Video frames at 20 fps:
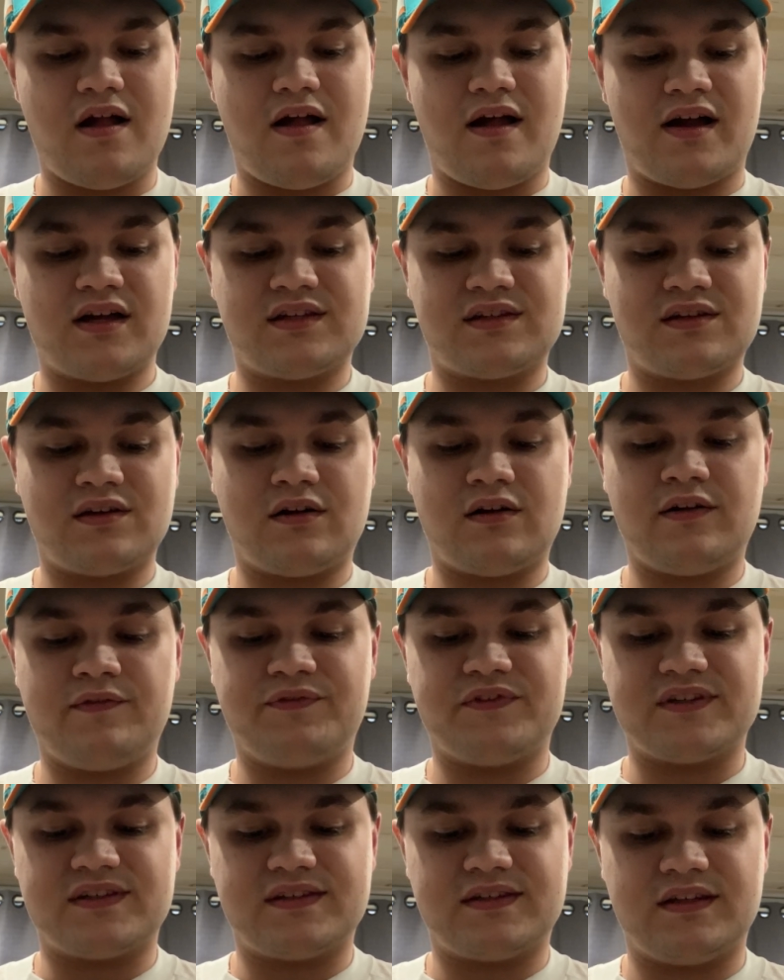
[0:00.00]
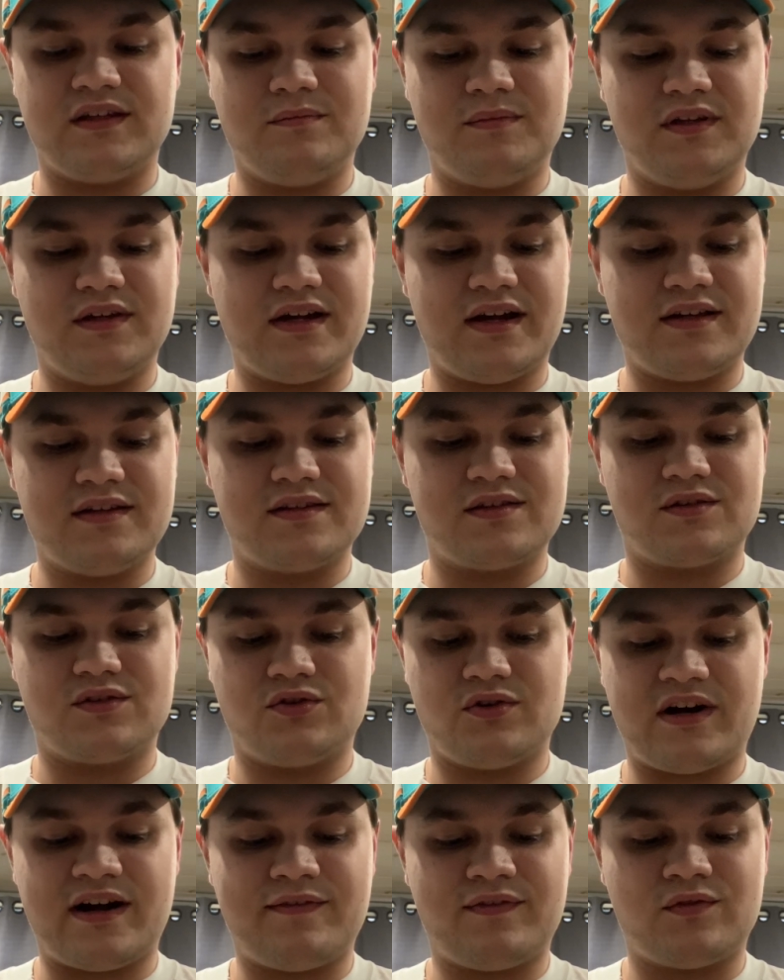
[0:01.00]
I saw on the CBS
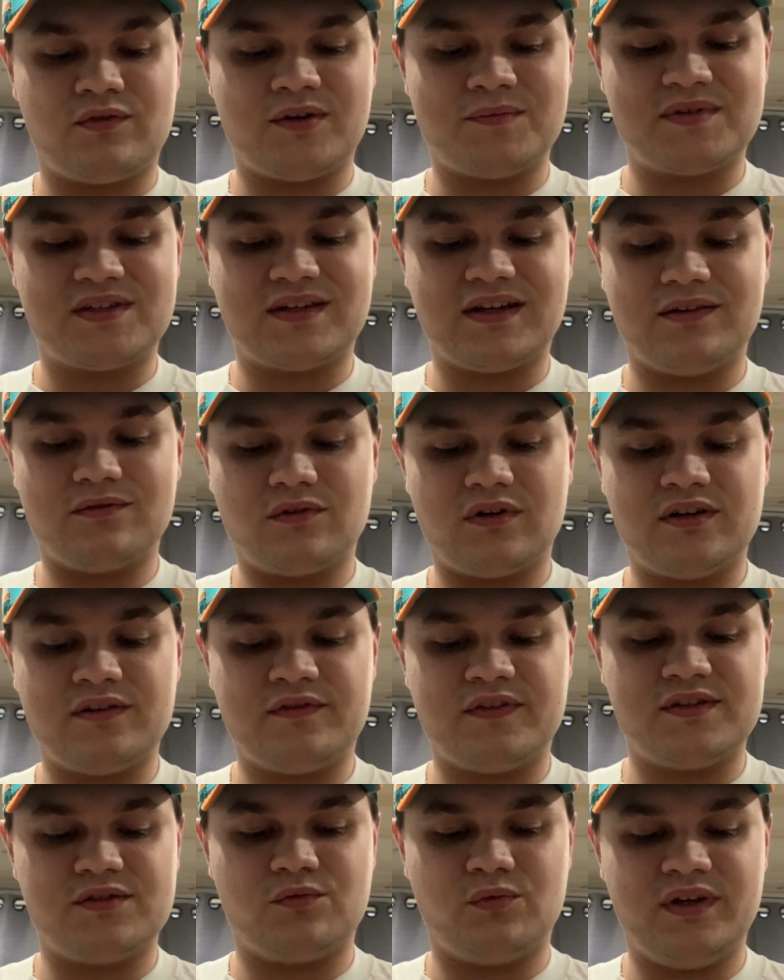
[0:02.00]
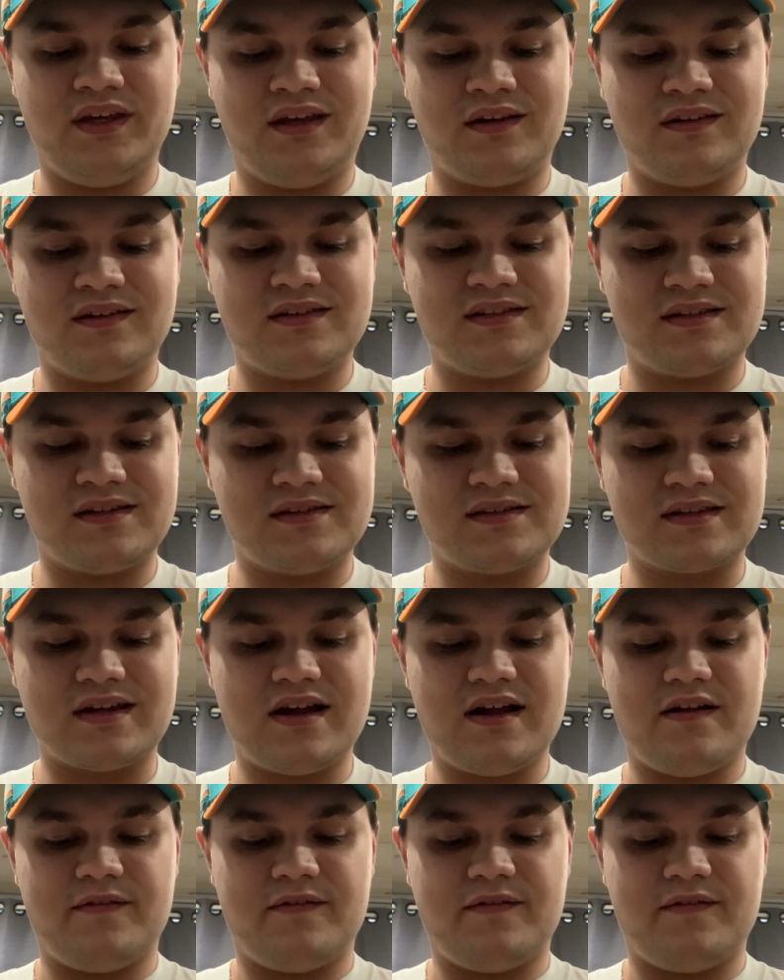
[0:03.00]
draft website, one of his weaknesses